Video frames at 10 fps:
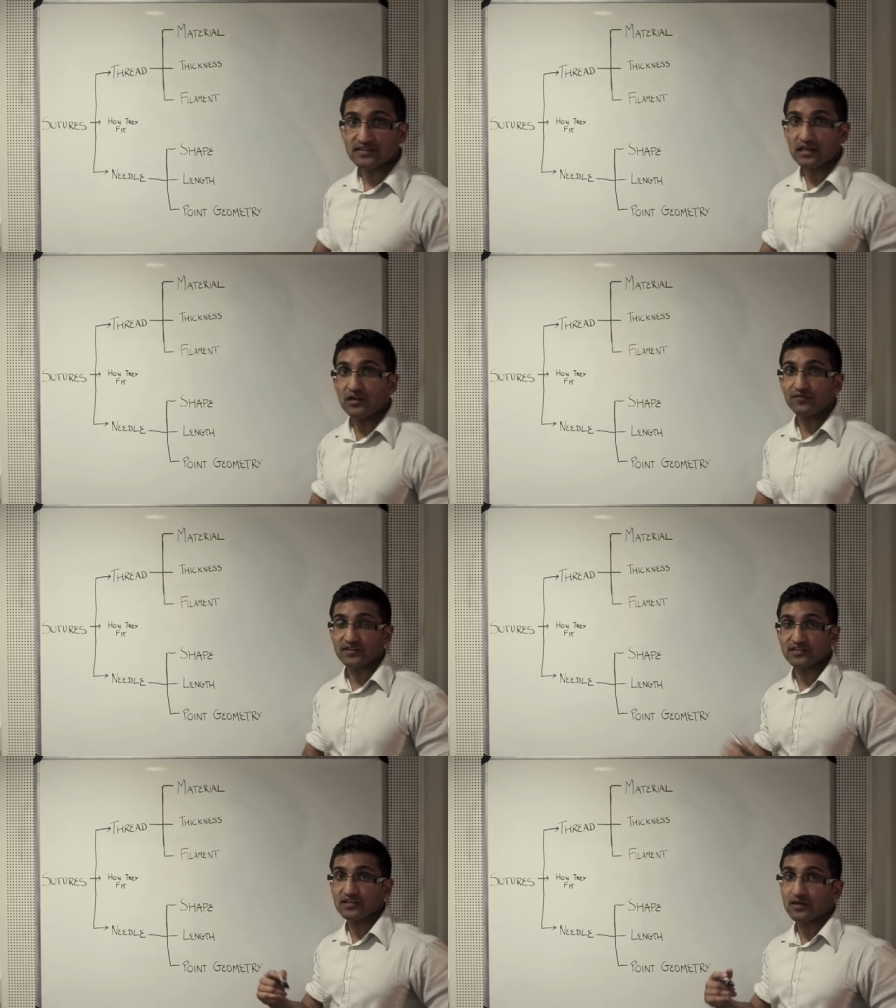itself
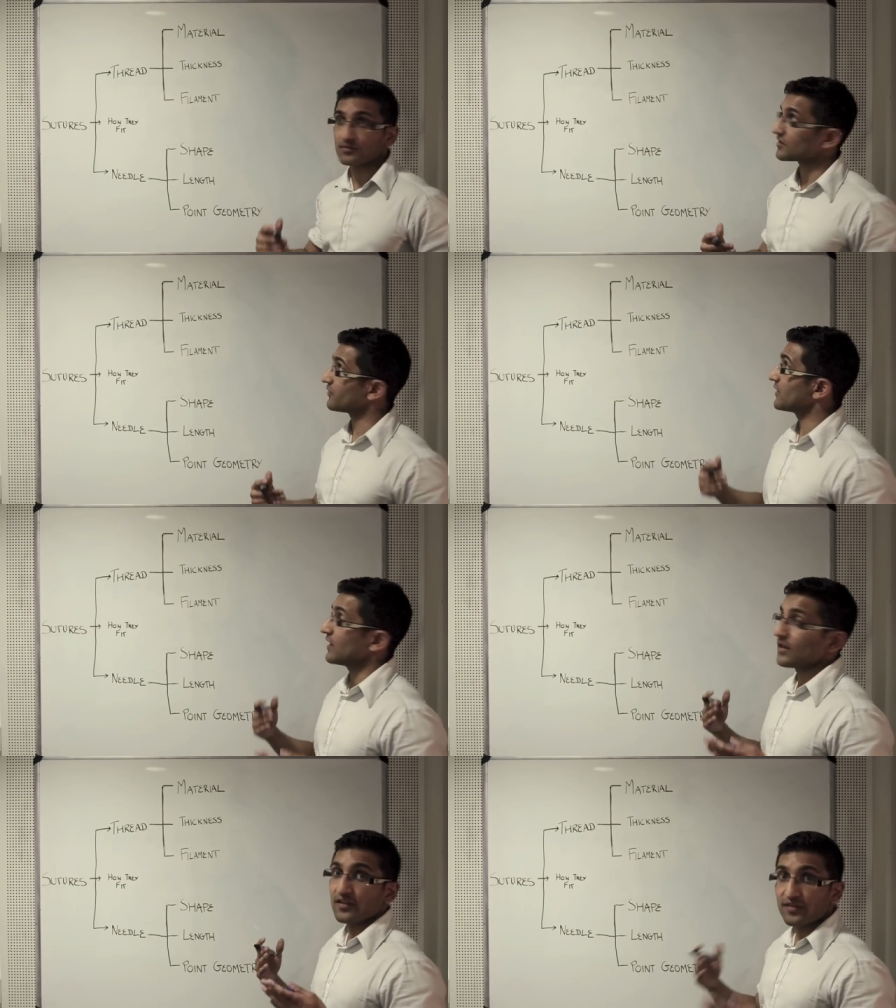is in terms of
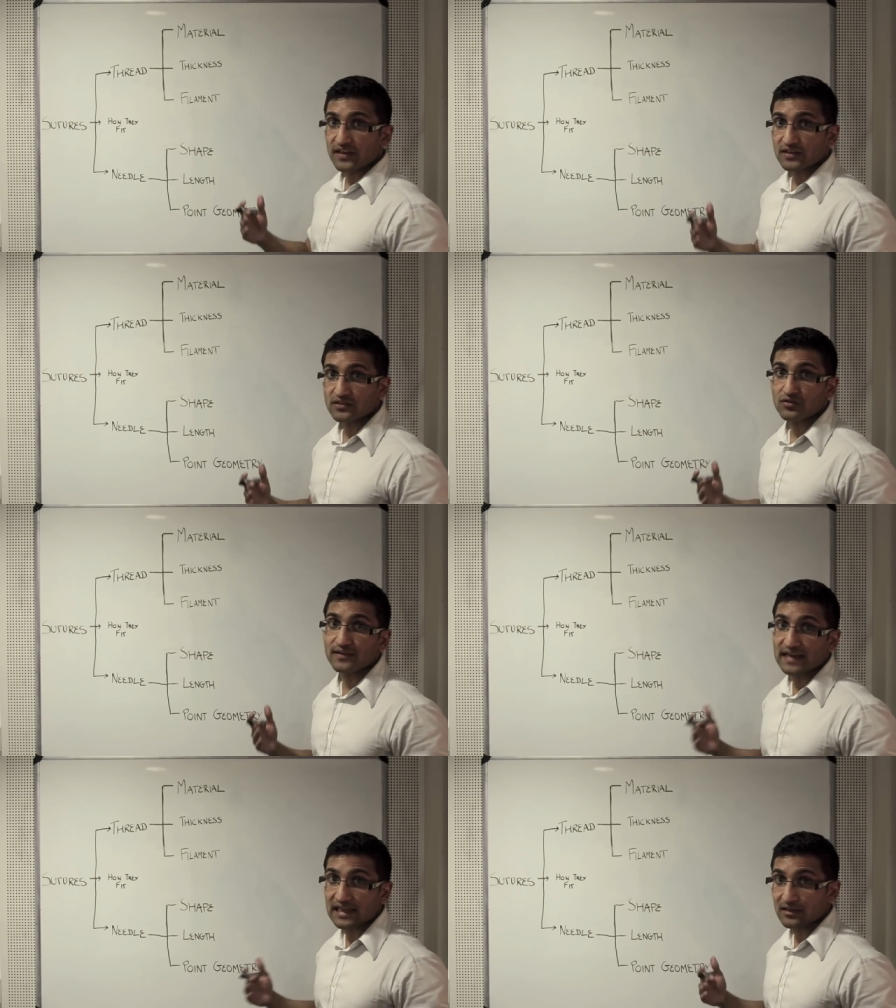the thickness or
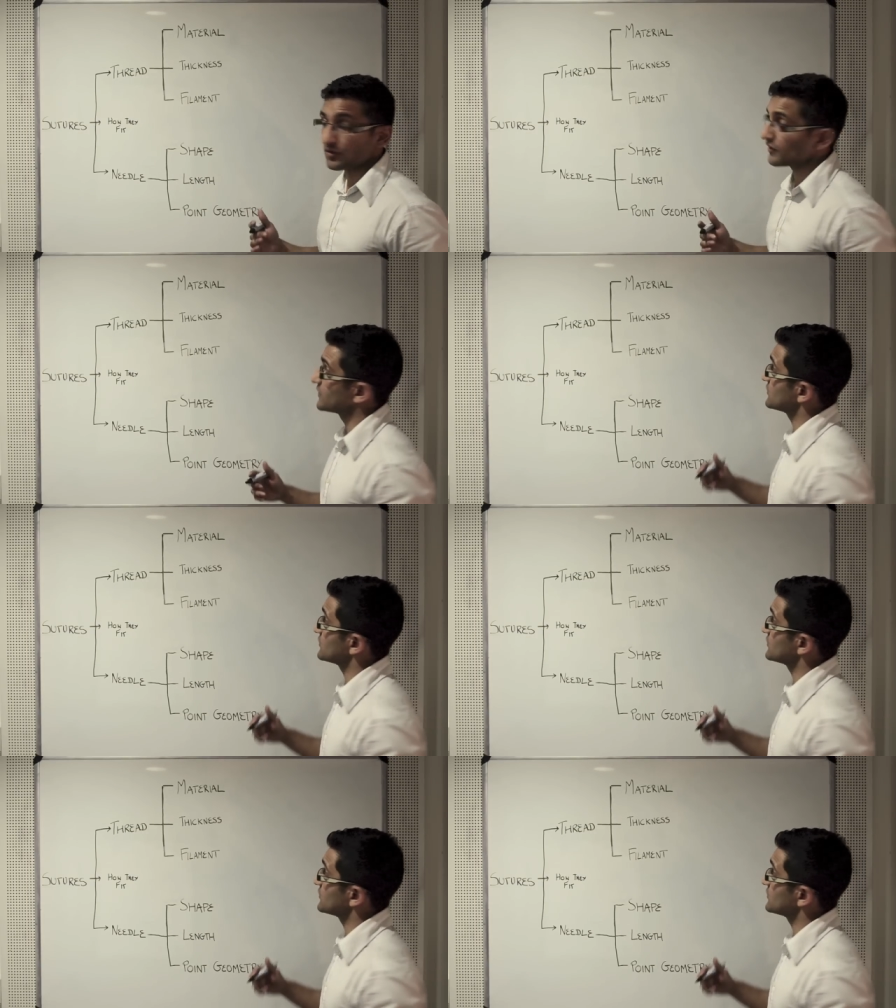the caliber of